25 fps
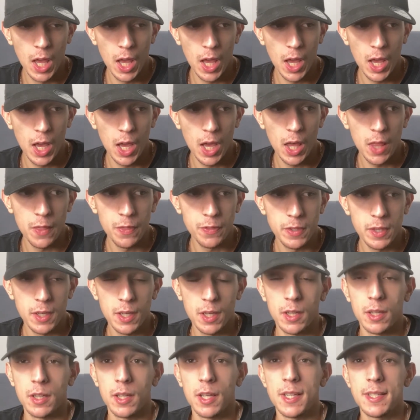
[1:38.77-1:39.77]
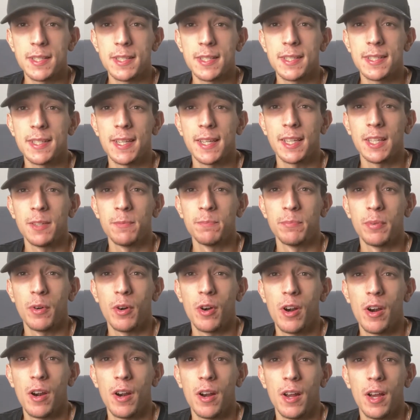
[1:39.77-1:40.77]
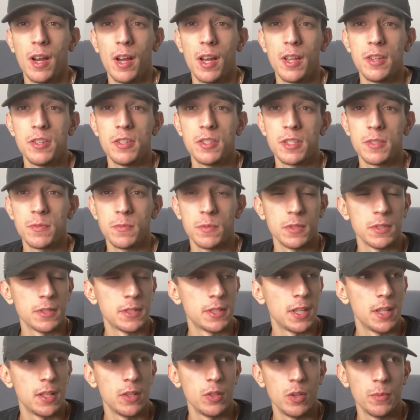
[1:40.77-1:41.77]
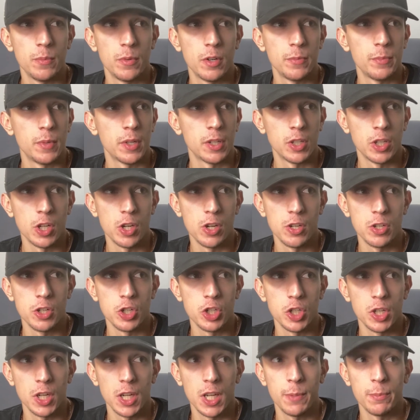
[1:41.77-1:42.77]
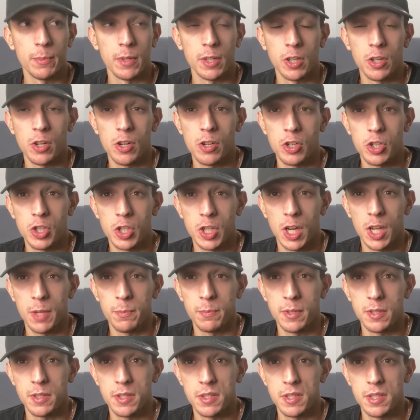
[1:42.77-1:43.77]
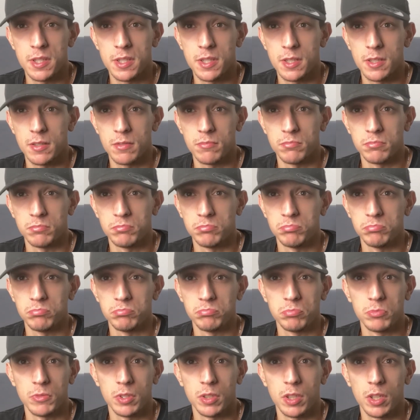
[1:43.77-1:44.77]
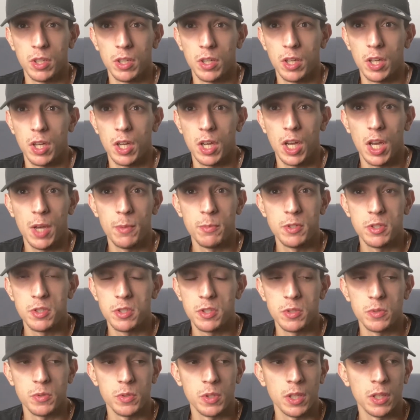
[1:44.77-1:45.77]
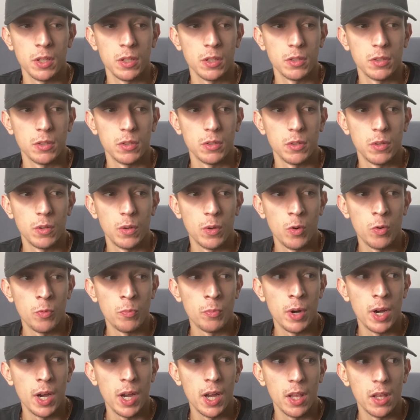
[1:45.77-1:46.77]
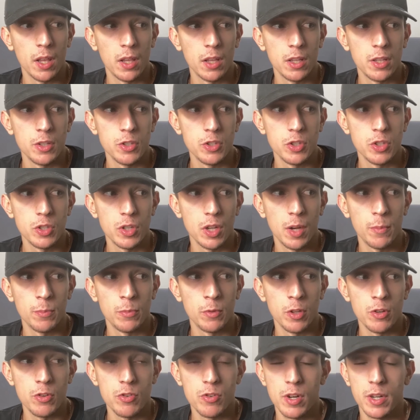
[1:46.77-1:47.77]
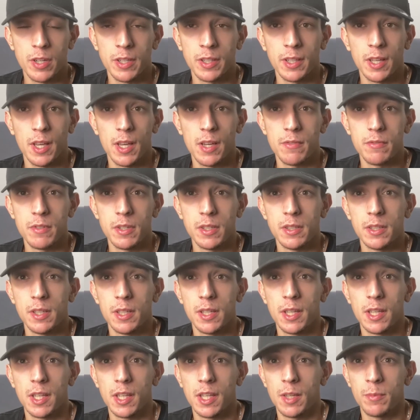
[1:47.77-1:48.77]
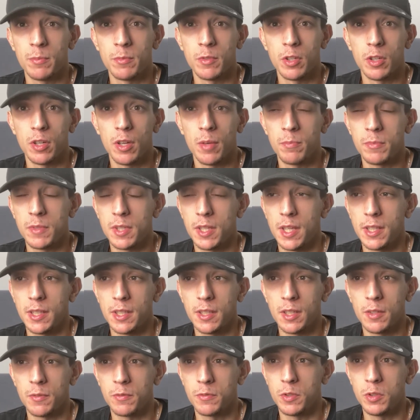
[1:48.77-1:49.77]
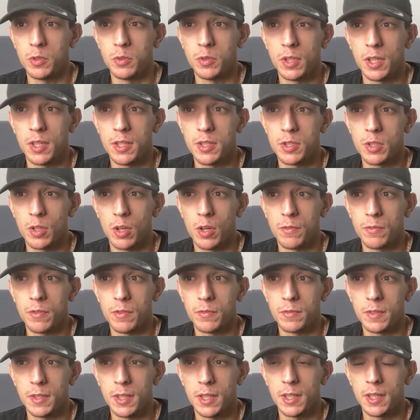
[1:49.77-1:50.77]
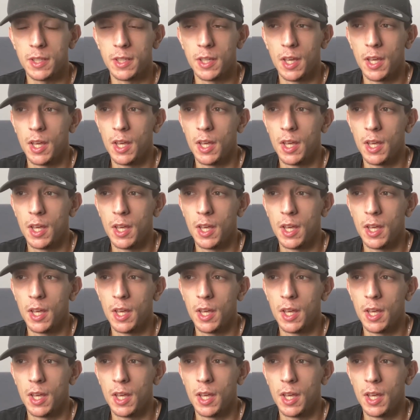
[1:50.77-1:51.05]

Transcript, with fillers: And yeah, as the second part, I just want to tell you about my current shape. My current shape is I'm just doing low mileage. I'm not running every day. I'm not I'm taking a few days off a week.